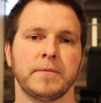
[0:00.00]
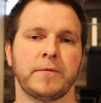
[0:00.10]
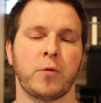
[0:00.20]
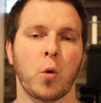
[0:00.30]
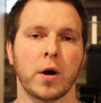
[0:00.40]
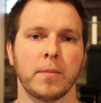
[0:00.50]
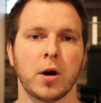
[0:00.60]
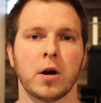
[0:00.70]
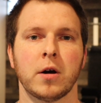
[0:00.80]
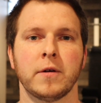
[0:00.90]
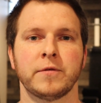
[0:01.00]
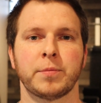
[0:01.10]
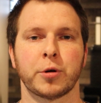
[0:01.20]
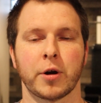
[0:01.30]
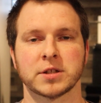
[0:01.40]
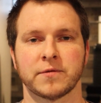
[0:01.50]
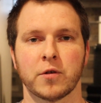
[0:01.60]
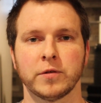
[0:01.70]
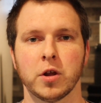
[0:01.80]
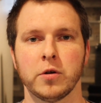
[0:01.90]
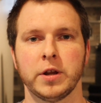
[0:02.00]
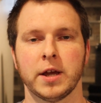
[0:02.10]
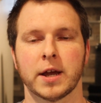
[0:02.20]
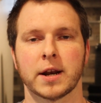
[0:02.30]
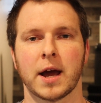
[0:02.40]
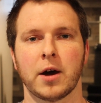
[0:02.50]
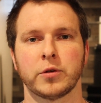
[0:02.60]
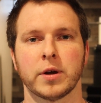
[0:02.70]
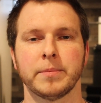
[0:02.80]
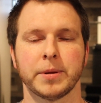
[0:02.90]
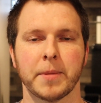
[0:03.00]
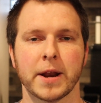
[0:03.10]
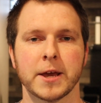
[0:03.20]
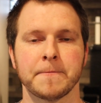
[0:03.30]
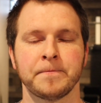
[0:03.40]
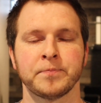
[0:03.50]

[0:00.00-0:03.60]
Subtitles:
form of progressive overload and how to implement it.